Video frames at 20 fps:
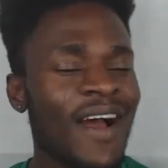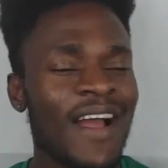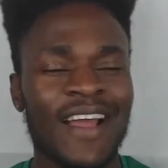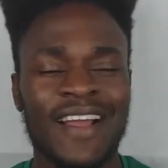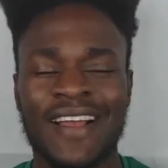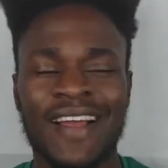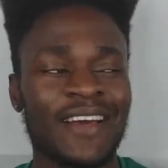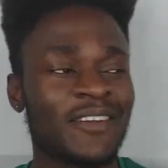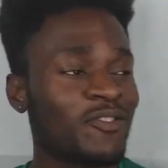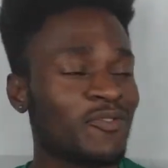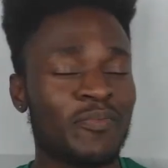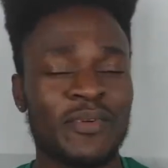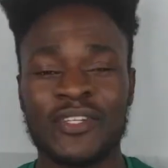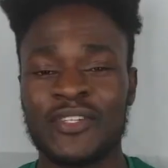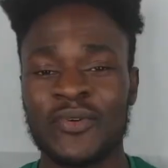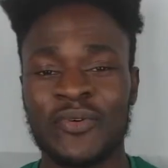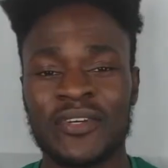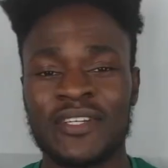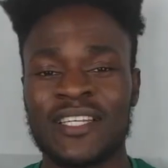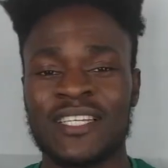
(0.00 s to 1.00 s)
I gotta
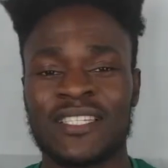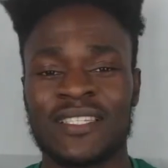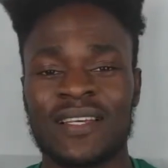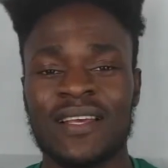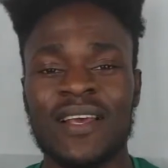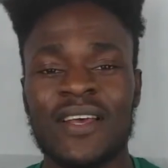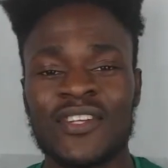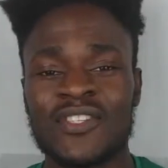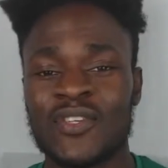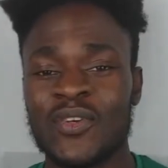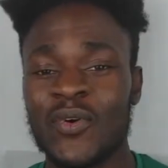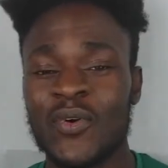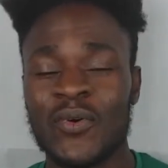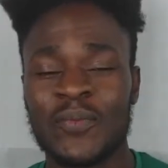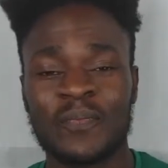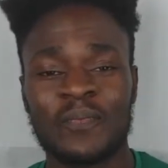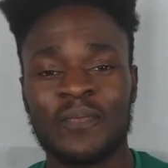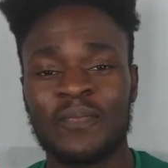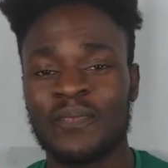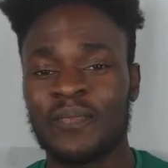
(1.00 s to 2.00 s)
be doing this.
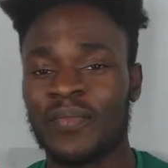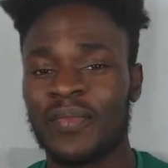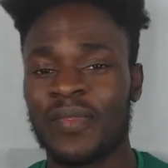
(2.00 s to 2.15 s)
So